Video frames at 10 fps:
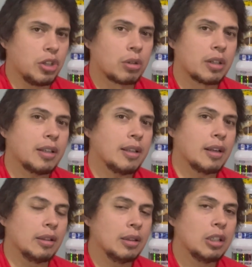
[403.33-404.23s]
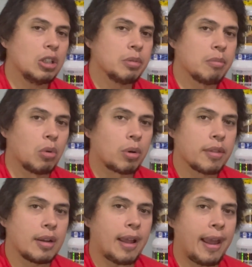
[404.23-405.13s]
you're gonna need a little bit more
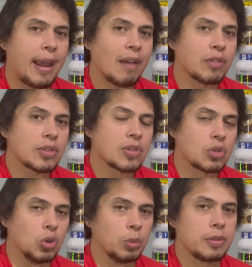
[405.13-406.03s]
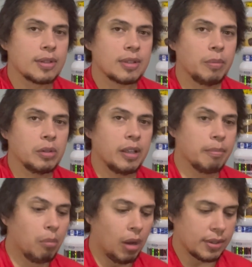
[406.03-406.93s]
than half a scoop to stimulate
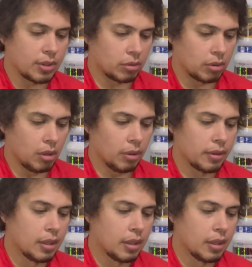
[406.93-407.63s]
muscle growth.